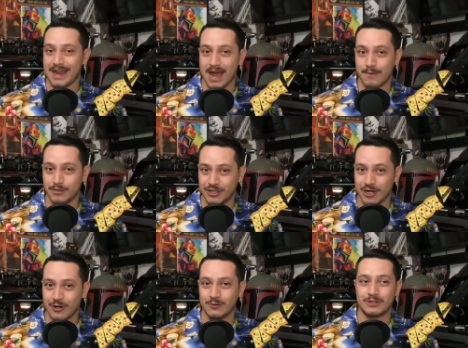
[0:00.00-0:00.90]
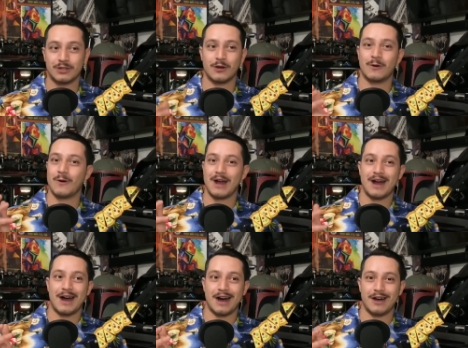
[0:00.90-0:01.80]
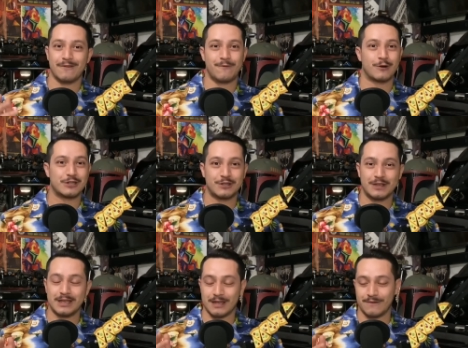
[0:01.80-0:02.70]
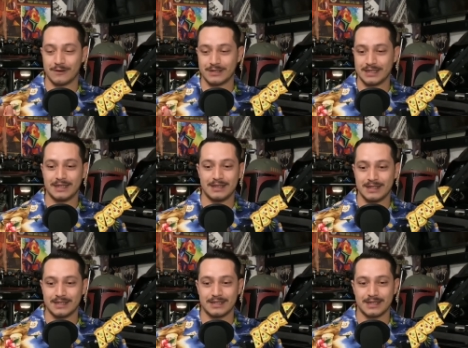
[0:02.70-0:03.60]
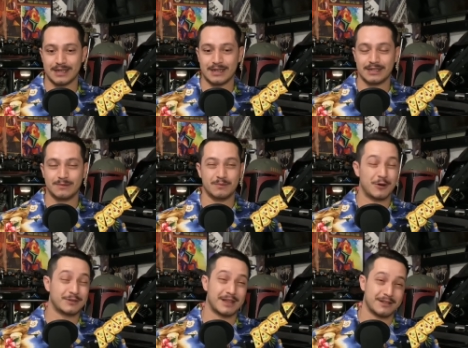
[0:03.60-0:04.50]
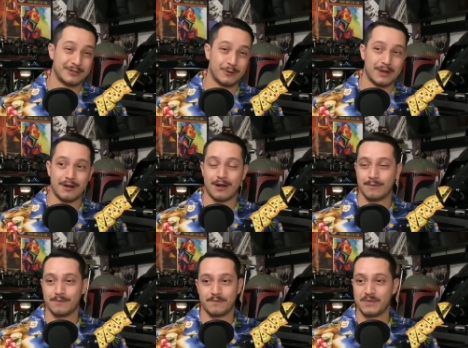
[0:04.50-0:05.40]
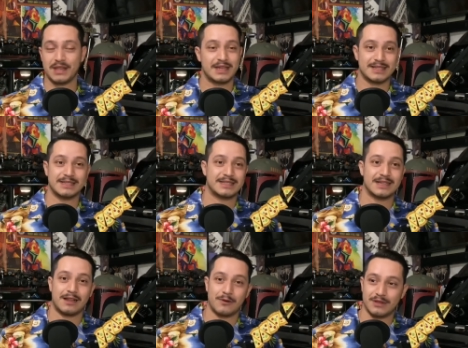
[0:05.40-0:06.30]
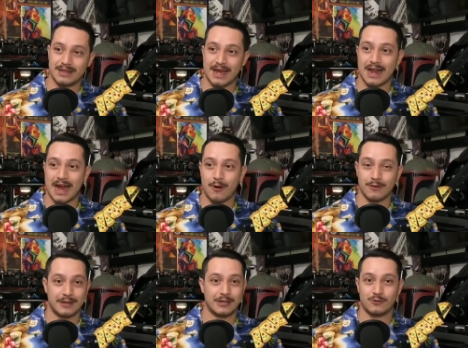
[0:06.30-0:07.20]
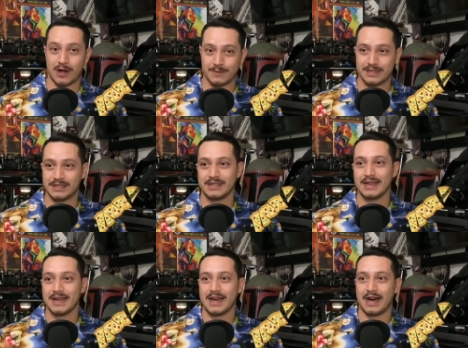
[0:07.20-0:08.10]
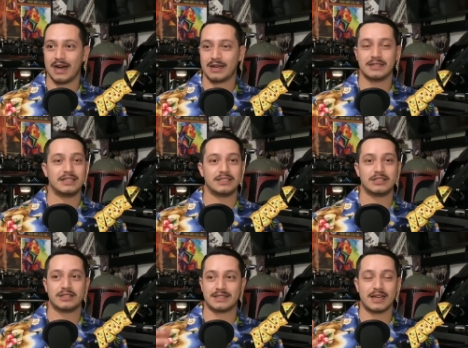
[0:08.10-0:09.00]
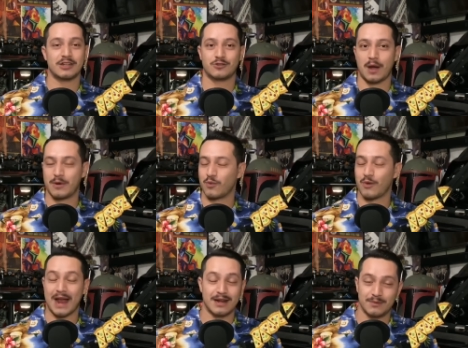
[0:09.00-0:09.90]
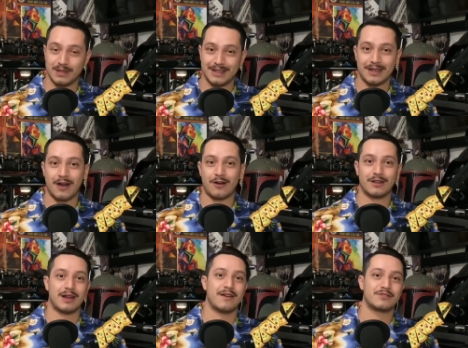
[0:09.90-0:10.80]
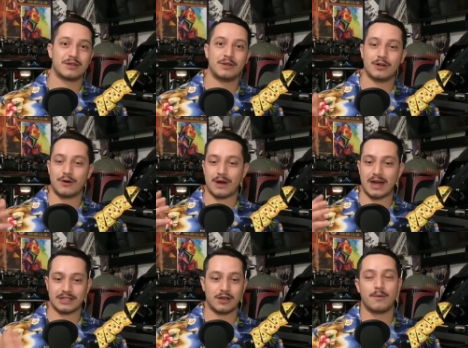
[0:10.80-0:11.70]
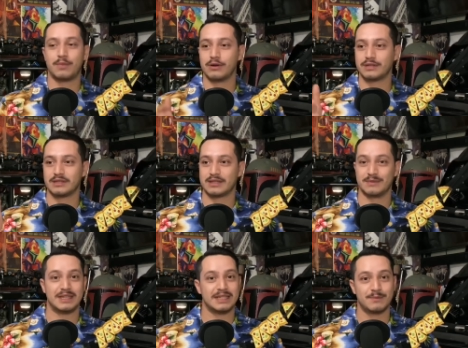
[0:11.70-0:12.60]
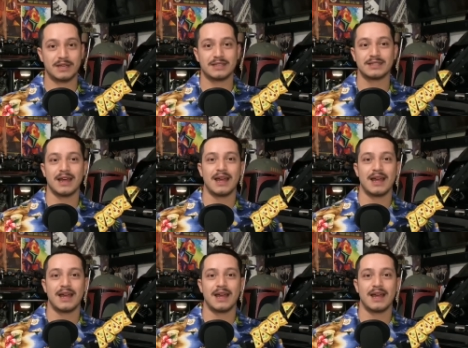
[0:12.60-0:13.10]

Cap Joe. So uh, unfortunately, if you're seeing this, uh, most likely sold out. I'm thinking it's going to sell out within that hour that he drops it because uh, he's decided to drop it randomly on a live stream. You know, I saw him post some tease picks